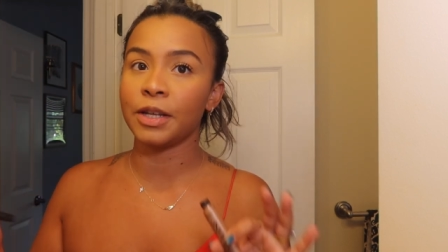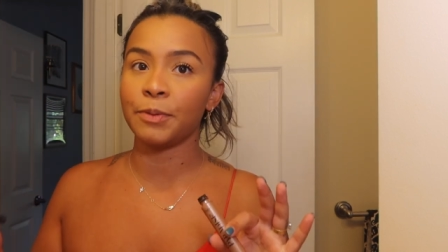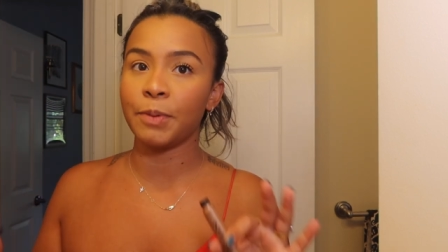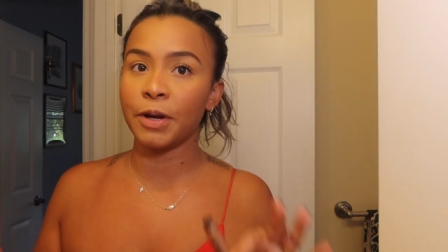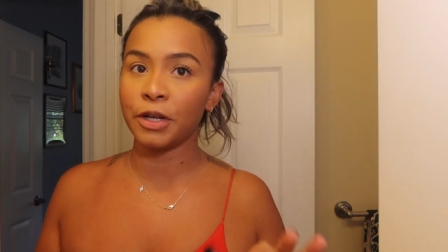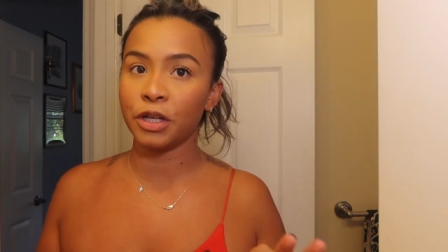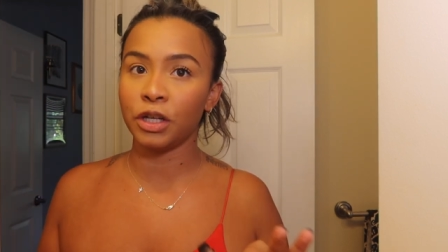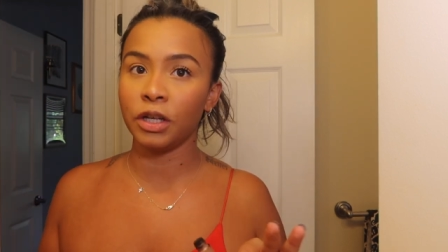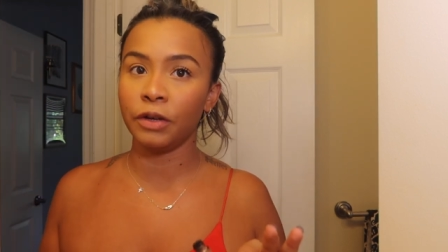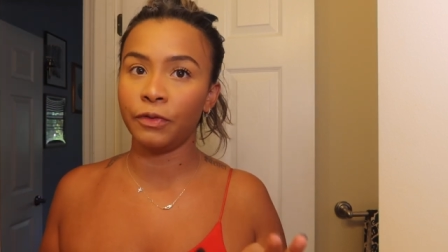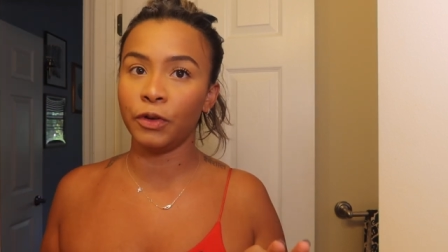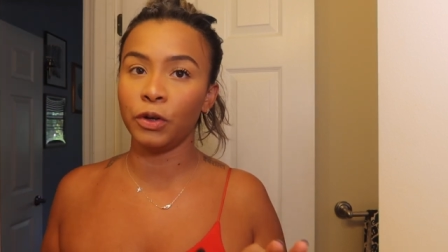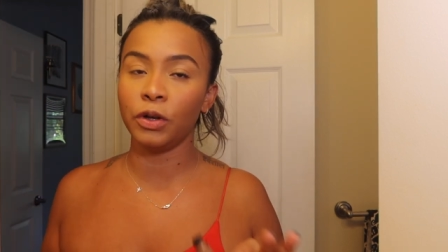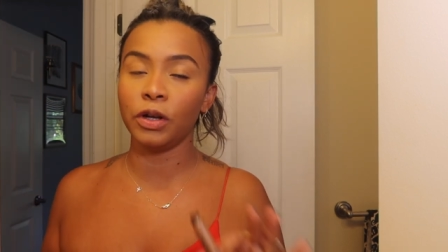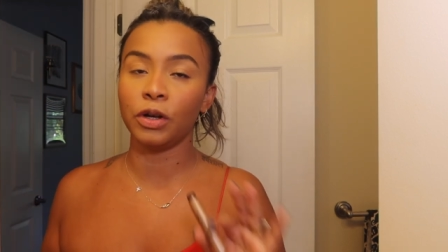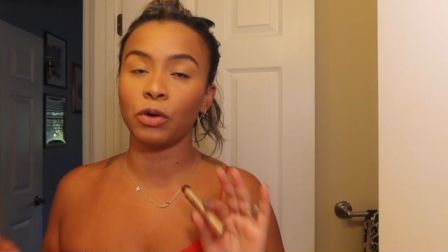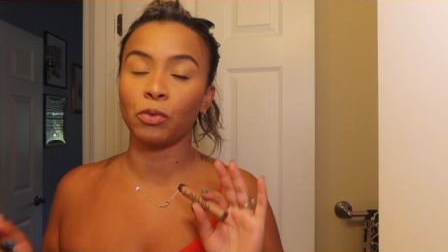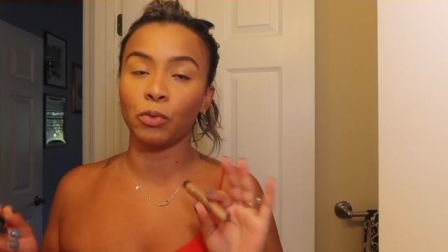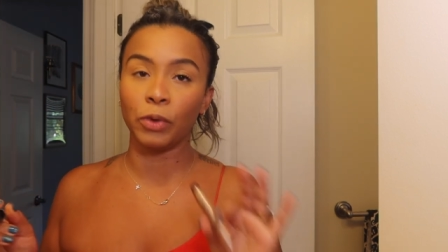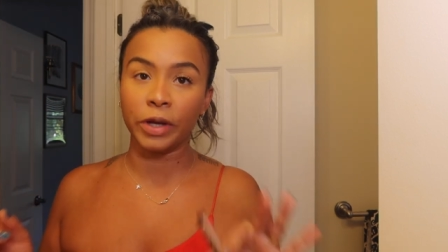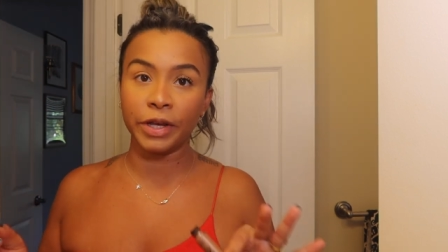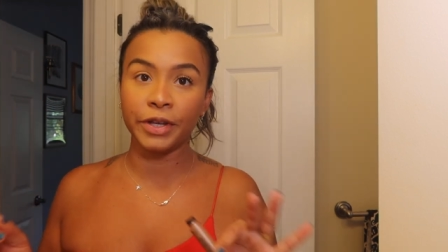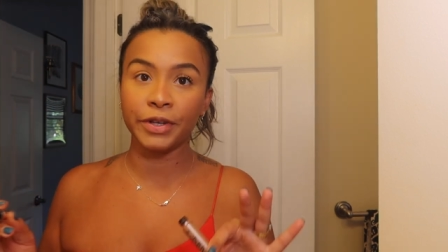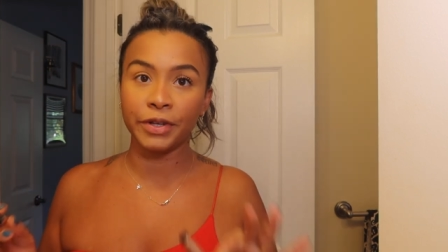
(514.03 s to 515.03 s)
especially if you need
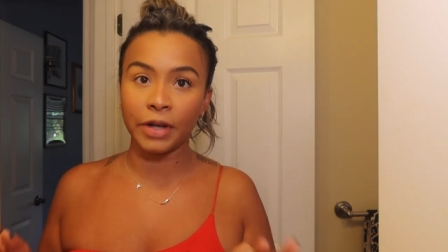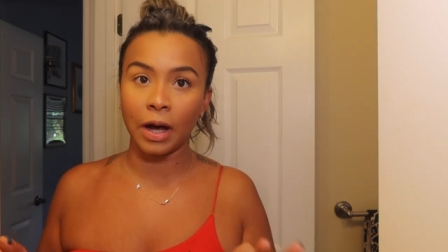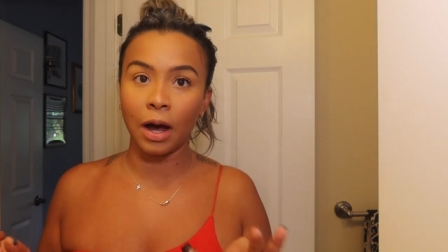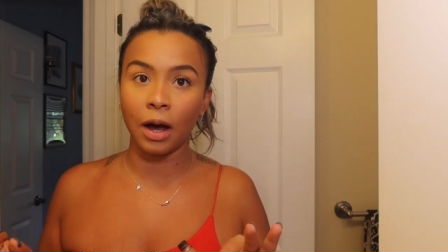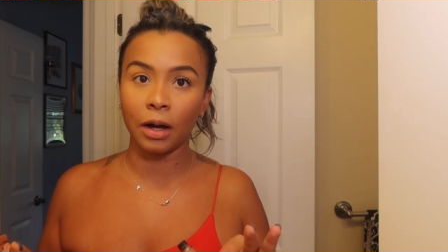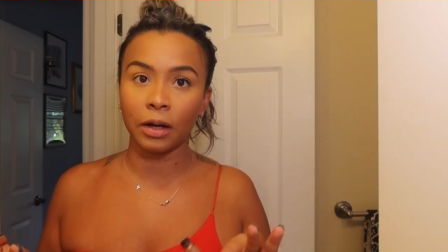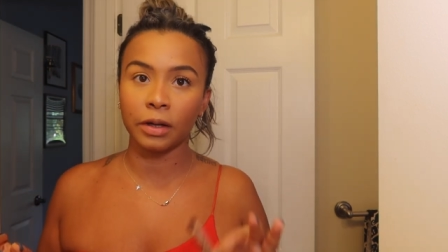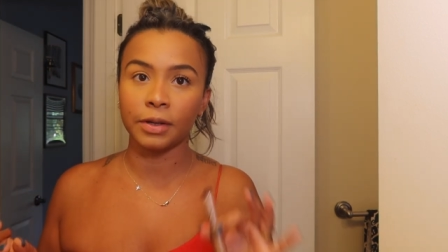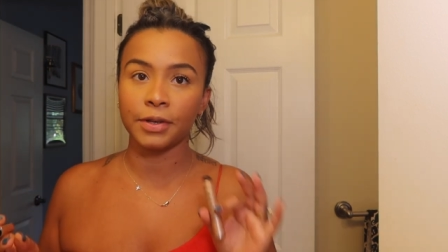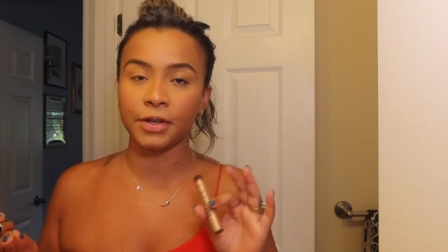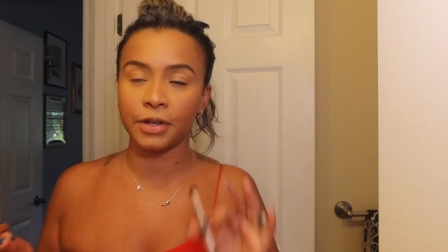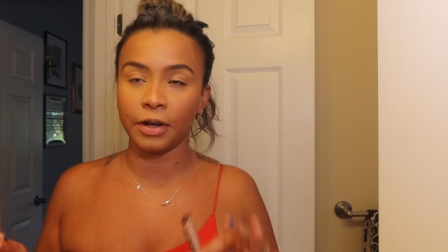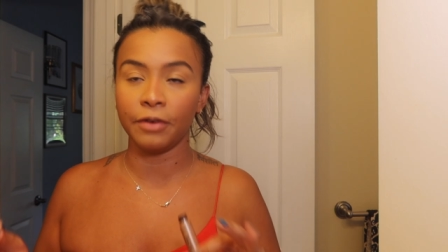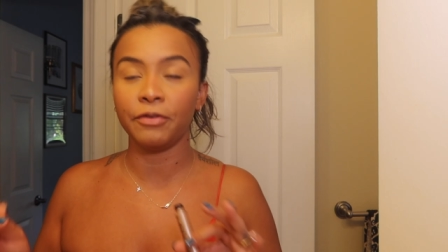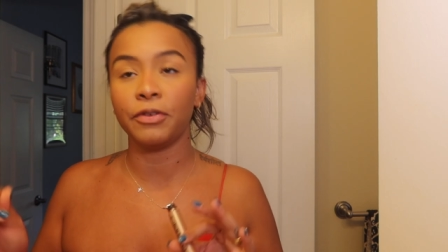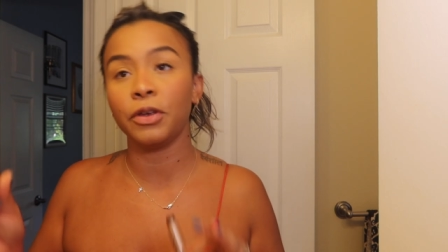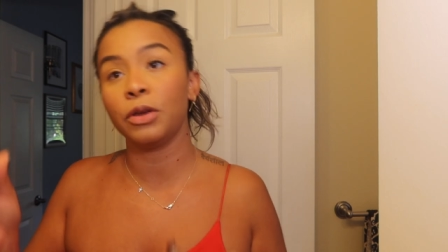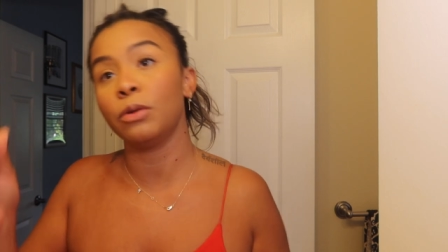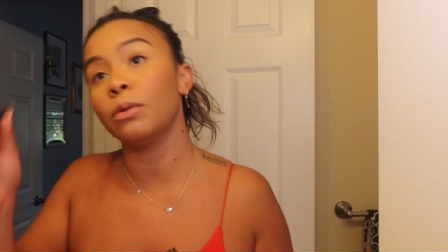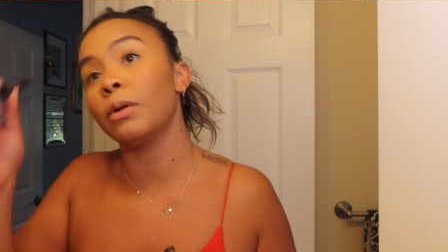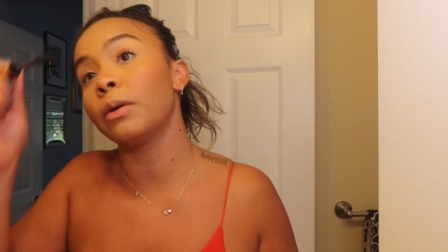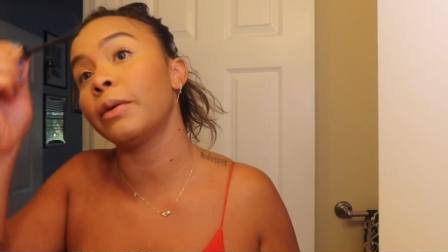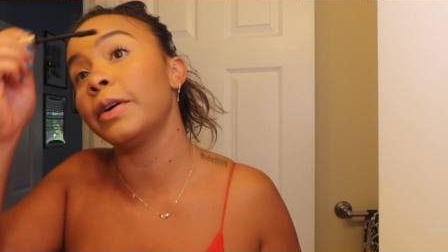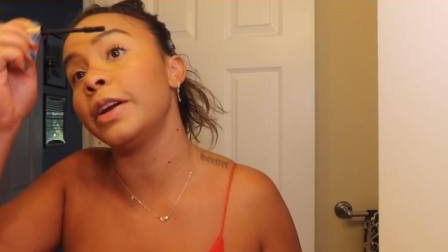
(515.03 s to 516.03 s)
to restock stuff
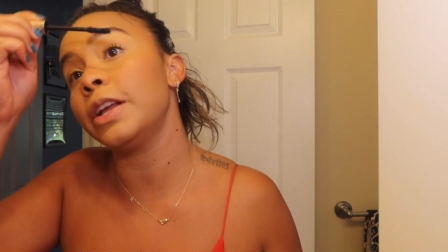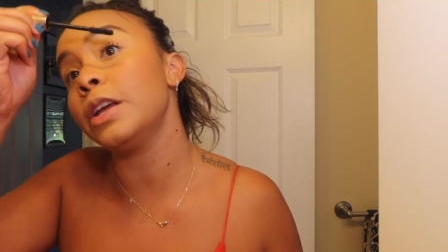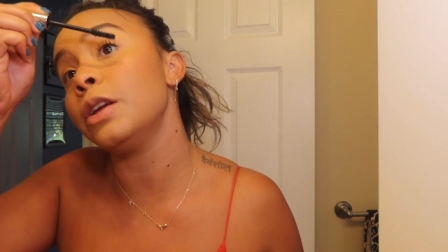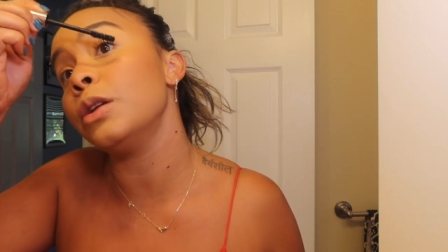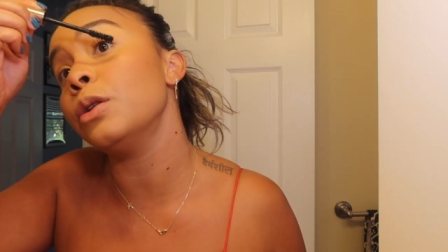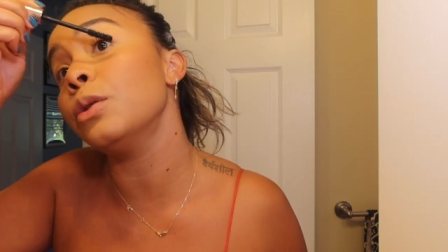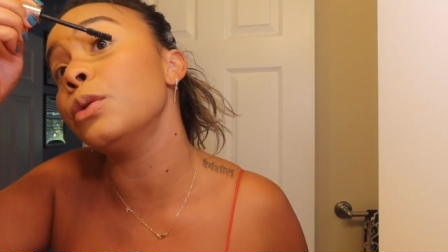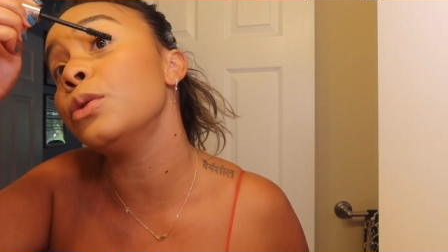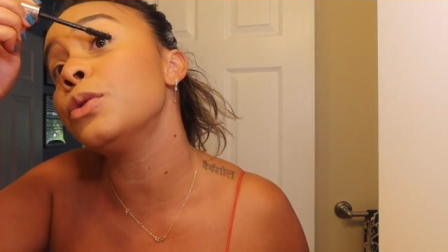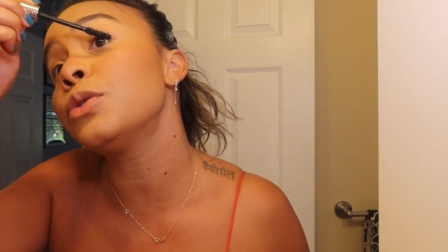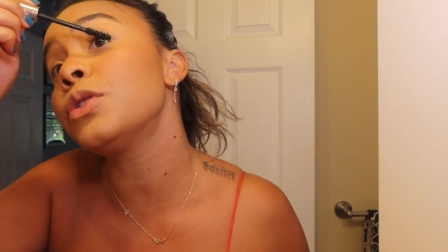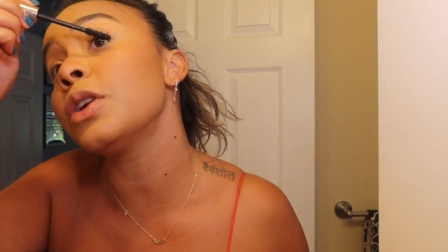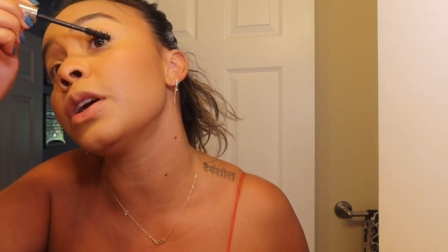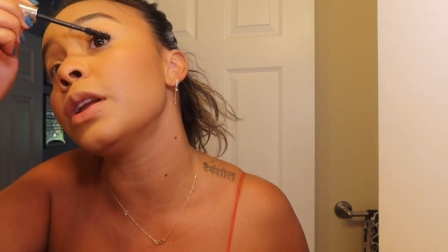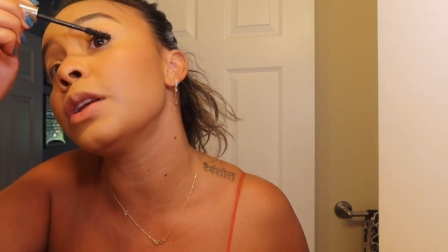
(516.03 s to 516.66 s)
that you already use.